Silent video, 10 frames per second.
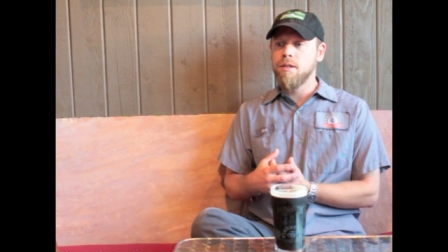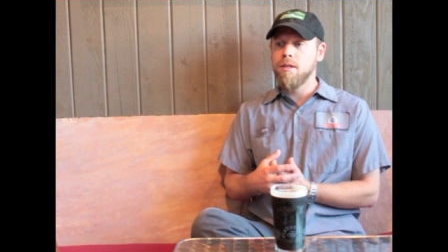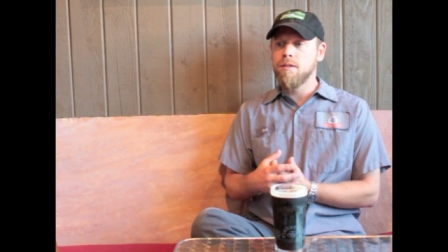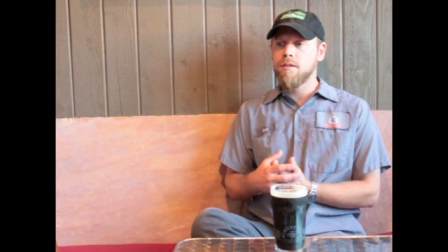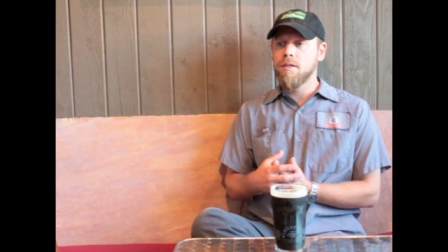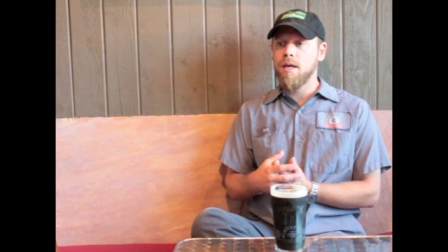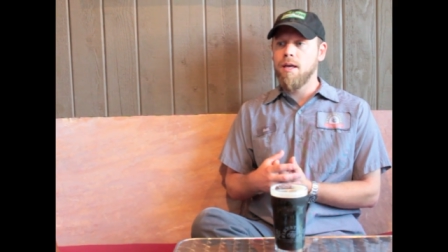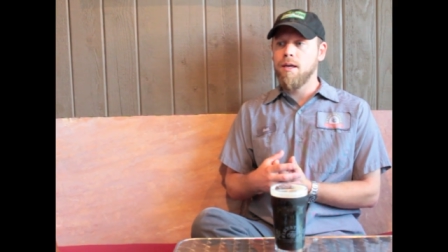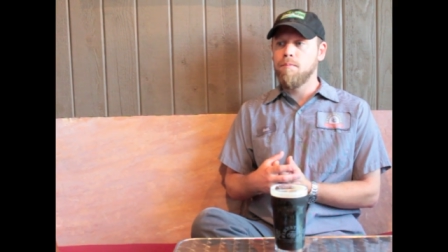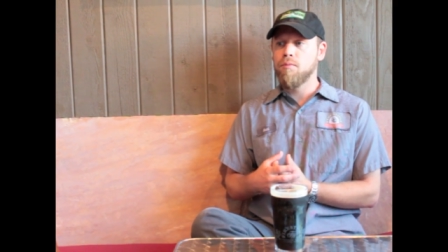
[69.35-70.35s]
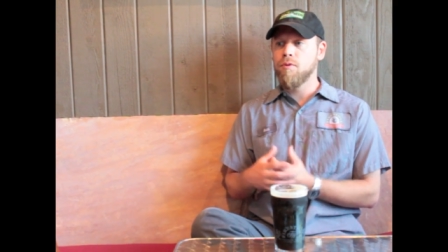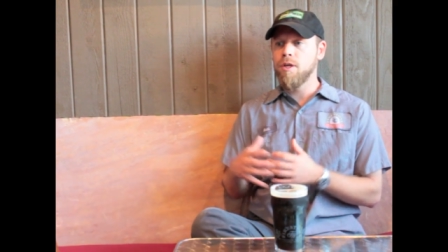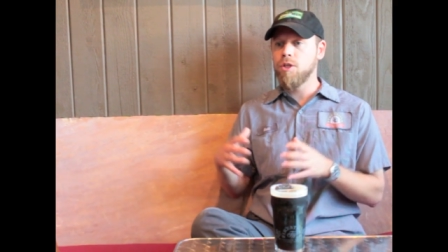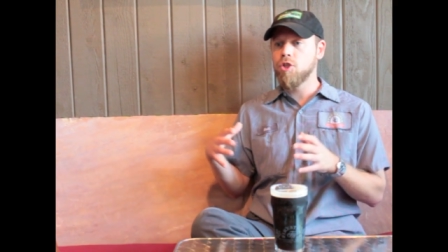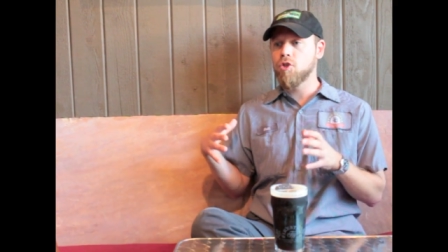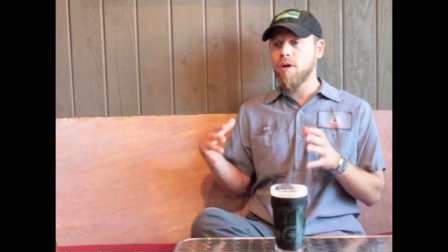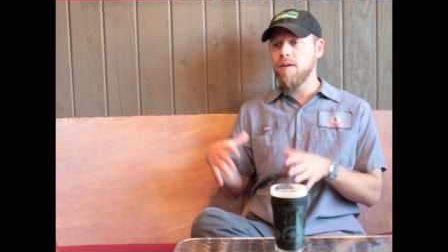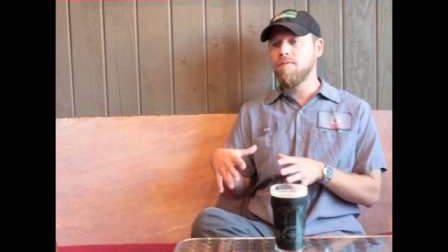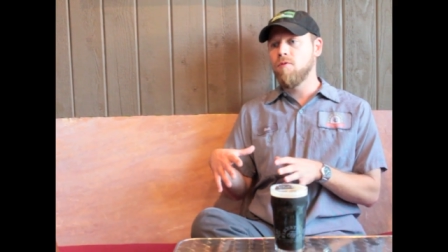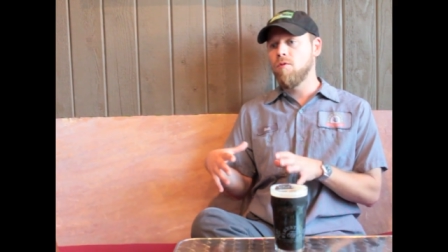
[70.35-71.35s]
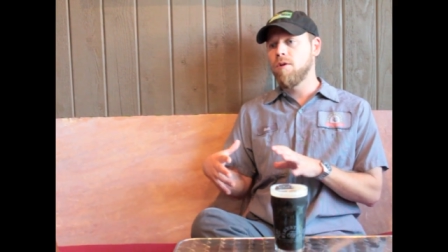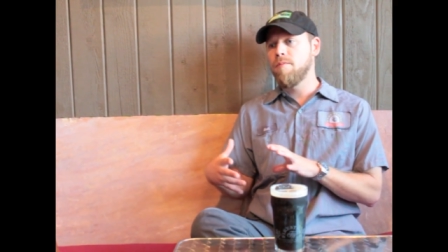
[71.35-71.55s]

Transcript: it's a pretty straightforward